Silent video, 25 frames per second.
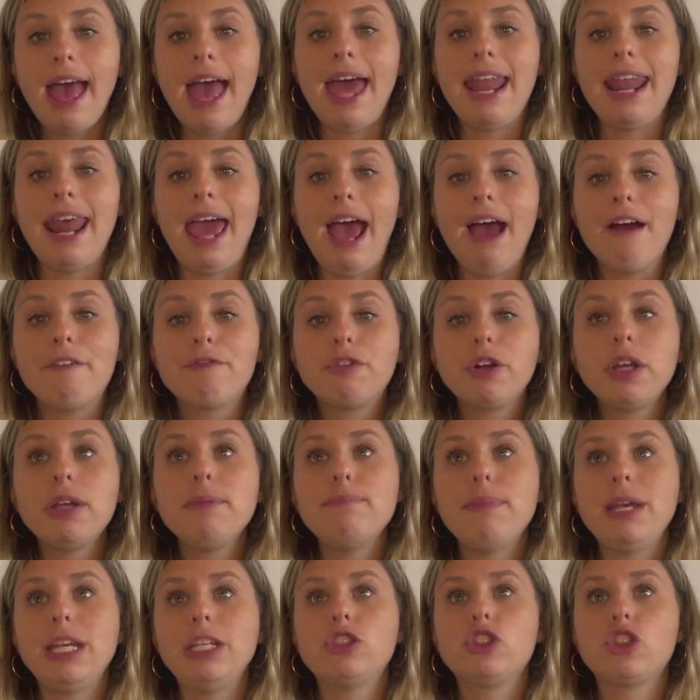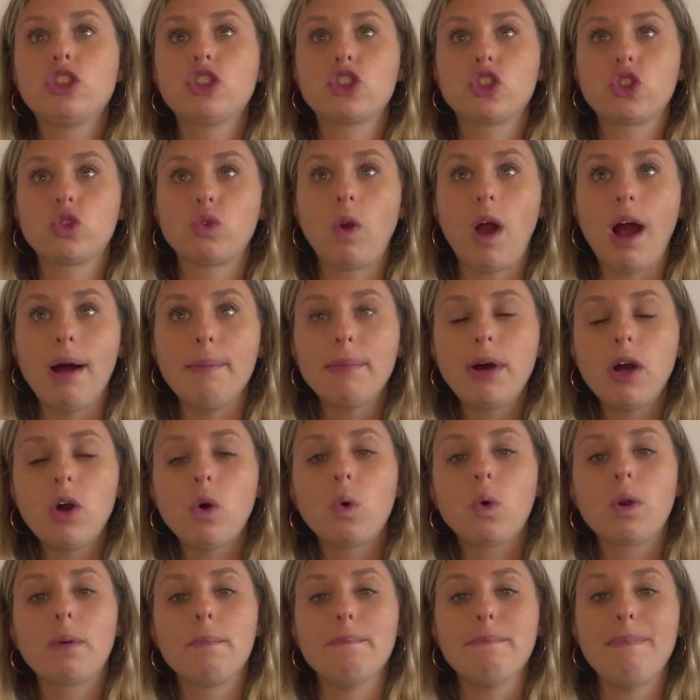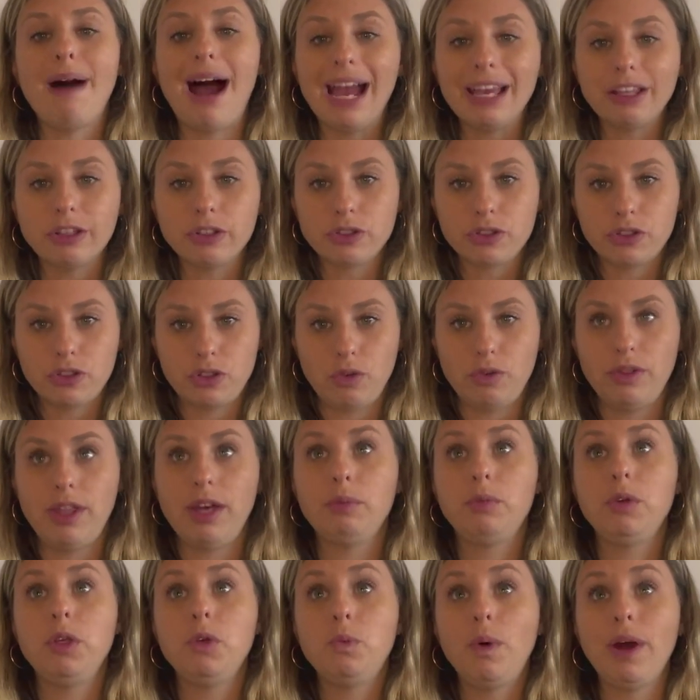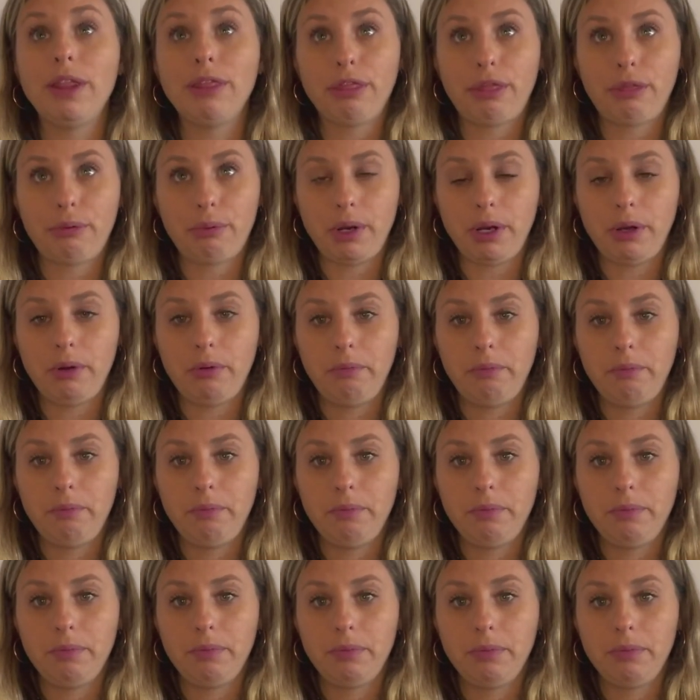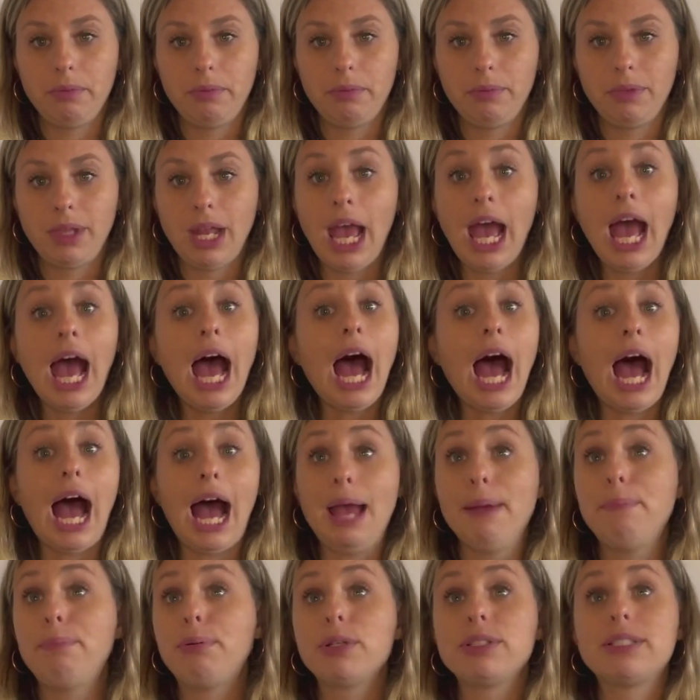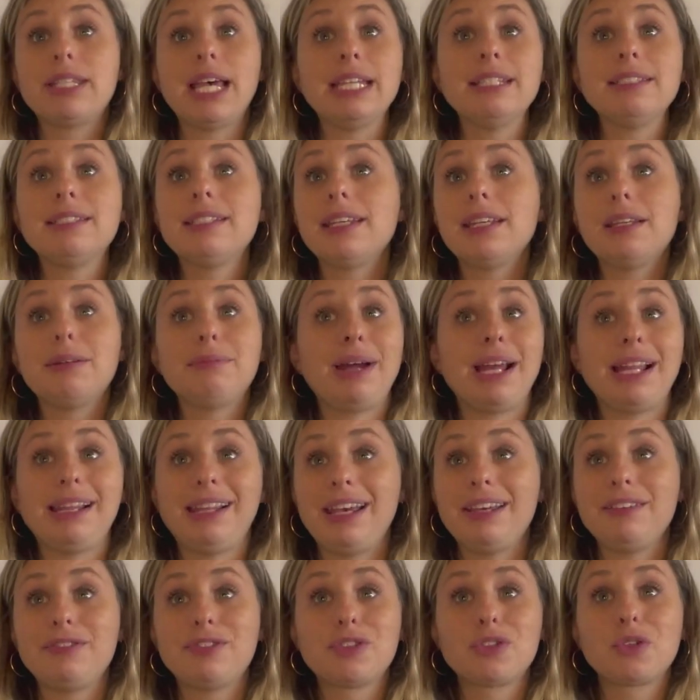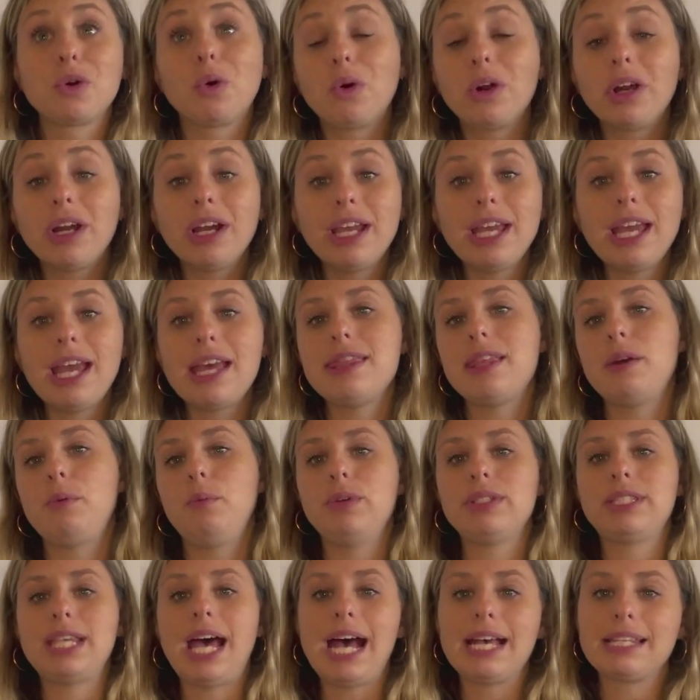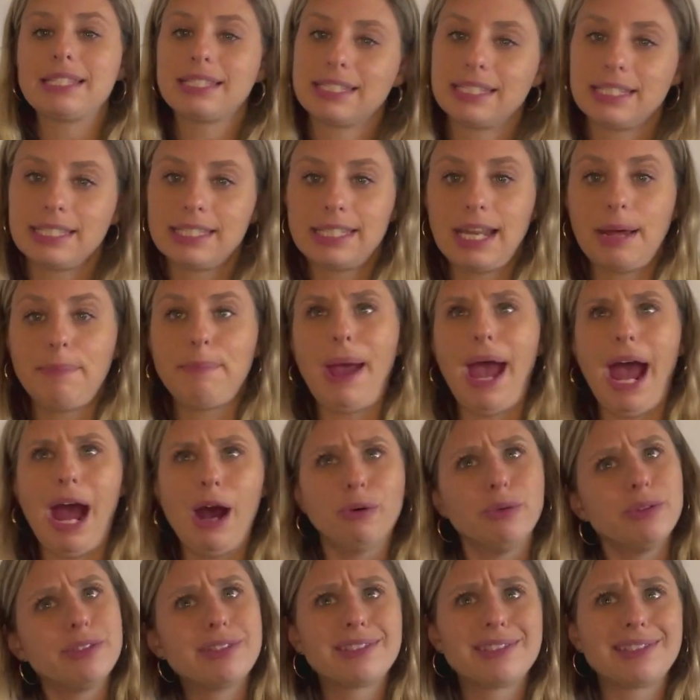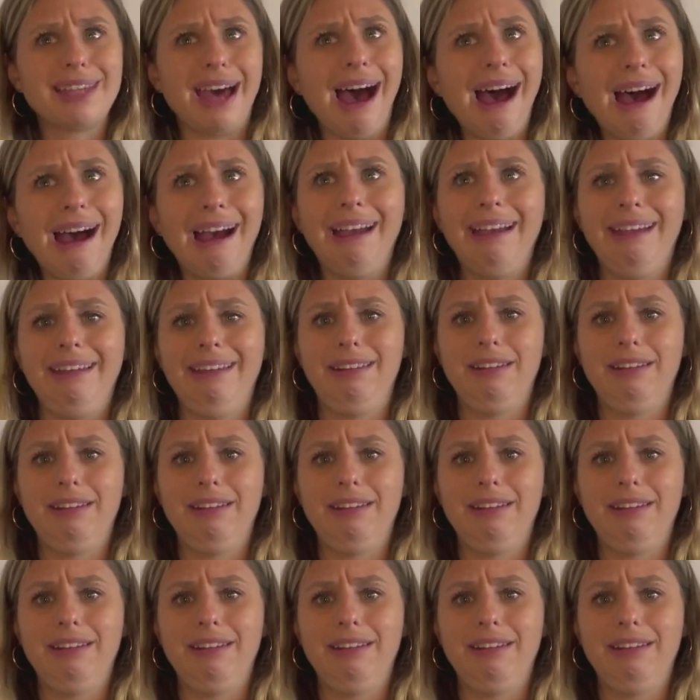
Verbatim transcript: and every major trauma or milestone that we went through. I presented my life story and then was asked to step outside